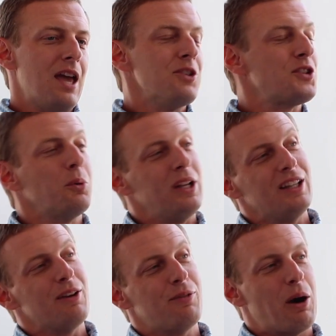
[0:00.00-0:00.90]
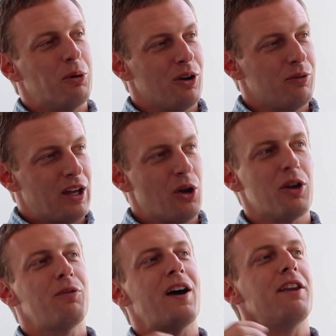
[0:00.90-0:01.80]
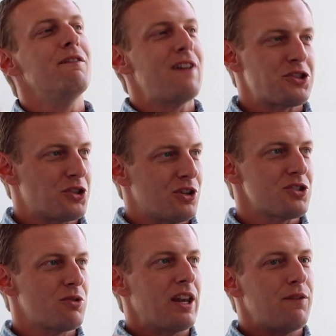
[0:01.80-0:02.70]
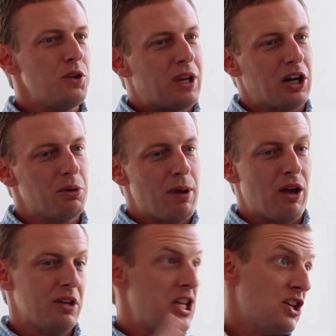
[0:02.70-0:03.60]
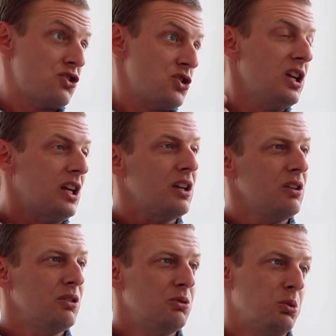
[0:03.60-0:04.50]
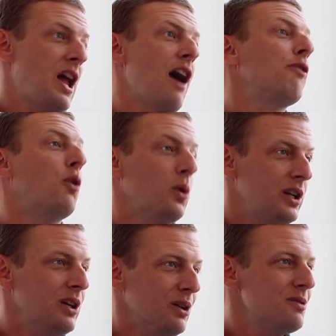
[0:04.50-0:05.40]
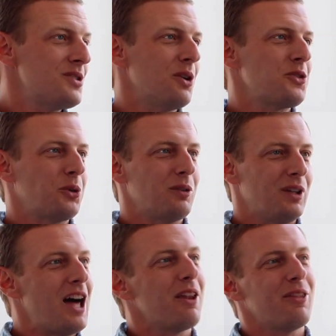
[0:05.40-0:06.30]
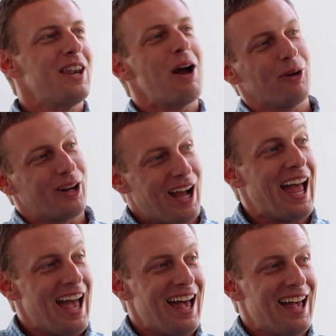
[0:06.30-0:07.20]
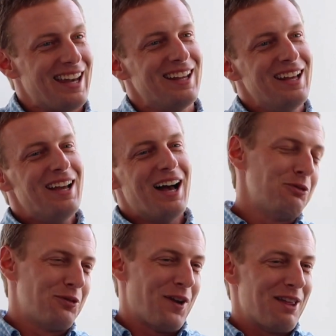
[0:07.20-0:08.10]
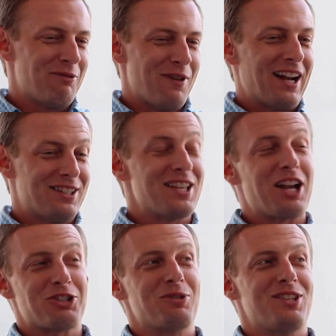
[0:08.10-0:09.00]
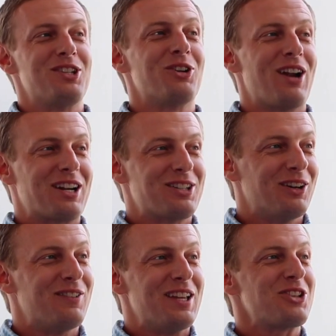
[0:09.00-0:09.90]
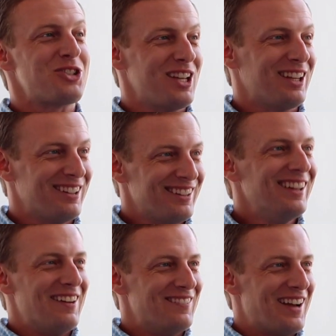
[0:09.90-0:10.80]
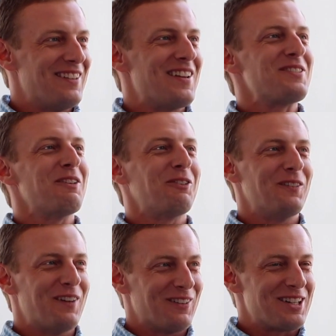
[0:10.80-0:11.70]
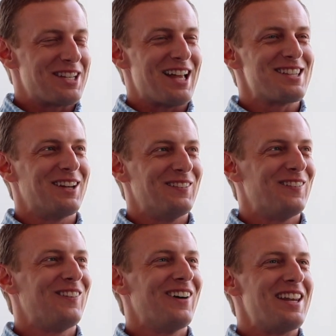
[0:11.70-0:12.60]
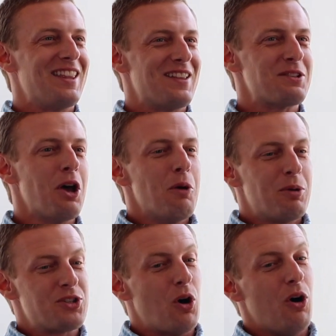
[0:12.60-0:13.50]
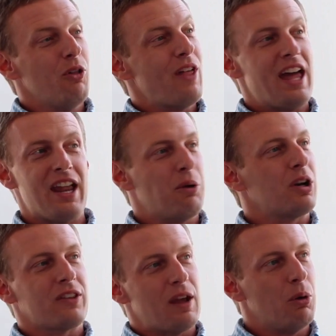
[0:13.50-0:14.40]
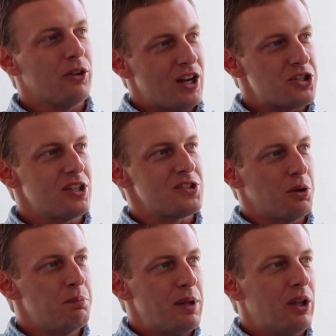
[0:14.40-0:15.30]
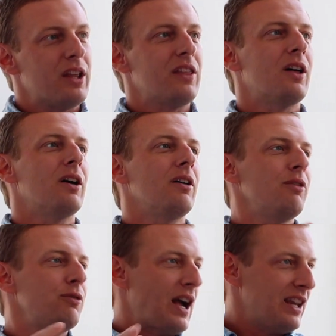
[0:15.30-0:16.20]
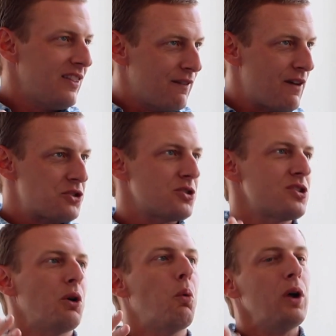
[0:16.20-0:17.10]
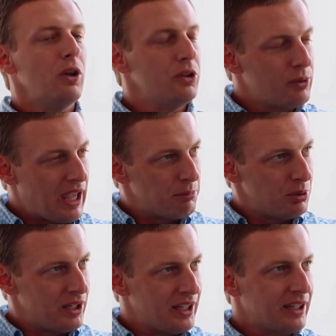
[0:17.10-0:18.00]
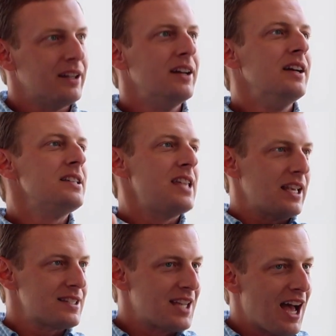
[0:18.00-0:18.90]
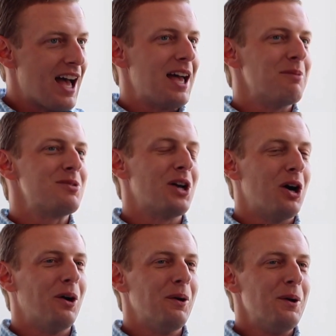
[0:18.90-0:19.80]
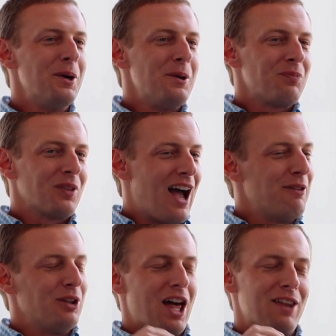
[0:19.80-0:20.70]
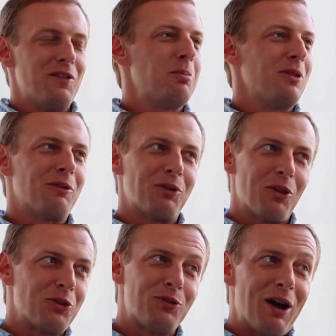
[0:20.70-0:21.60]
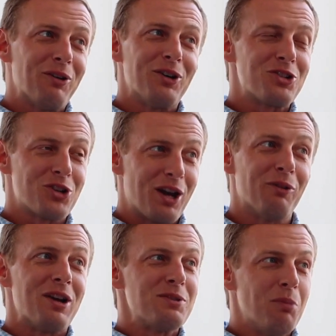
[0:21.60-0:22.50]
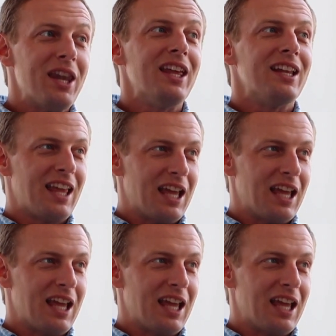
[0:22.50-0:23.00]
And so we live that world of like going to find investors, right? If you care about ESG, we're not for you. So sort of a lot of the network I had, funny fact is actually was the director of ESG at my investment firm I worked at. So before I did this, but so all that network, they won't touch it. So finding the investors that will do gambling takes time. So I have a lot of empathy for all those founders trying to raise money in